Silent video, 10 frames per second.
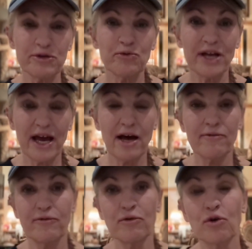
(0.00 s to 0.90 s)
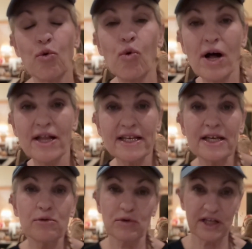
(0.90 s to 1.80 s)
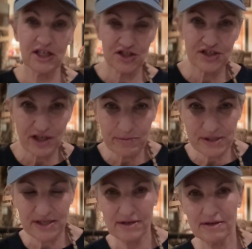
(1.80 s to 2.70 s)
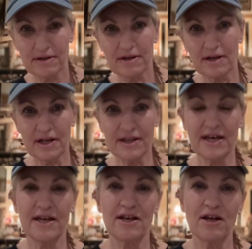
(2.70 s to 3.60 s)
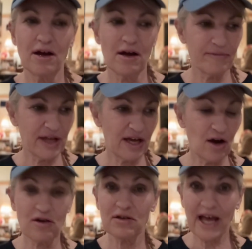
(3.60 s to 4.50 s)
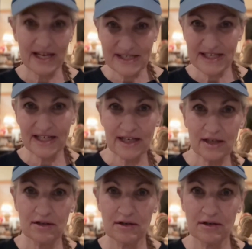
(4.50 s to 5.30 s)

You want to have quality relationships that are lasting,